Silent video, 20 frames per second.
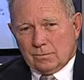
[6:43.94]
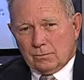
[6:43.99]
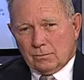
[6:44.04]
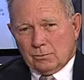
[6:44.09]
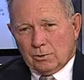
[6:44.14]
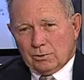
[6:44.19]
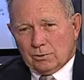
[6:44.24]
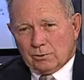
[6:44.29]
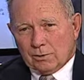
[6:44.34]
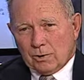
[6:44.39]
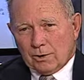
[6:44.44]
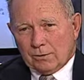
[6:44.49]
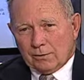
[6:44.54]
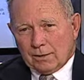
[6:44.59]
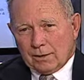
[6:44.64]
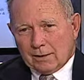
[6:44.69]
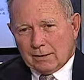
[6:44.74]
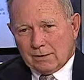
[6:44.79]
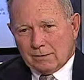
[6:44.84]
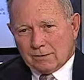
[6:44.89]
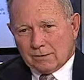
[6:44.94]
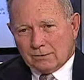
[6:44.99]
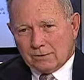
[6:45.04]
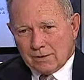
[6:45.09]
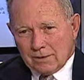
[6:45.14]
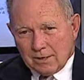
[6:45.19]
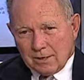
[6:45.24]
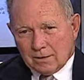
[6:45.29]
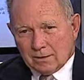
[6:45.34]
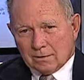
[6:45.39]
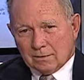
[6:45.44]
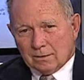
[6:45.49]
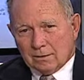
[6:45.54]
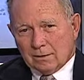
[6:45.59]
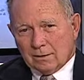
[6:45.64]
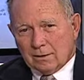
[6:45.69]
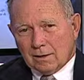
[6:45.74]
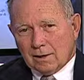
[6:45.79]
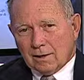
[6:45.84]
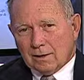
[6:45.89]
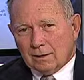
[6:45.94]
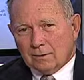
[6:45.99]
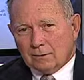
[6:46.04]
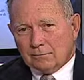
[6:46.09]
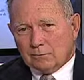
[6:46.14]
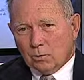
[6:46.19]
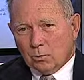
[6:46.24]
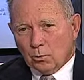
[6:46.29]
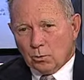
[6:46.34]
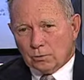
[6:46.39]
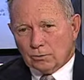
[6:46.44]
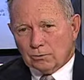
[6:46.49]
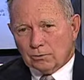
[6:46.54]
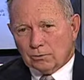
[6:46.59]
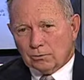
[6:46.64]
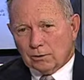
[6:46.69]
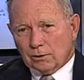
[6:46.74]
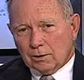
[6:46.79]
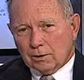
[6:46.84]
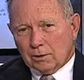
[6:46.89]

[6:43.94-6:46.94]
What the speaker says: we saw that as then, and now, of course,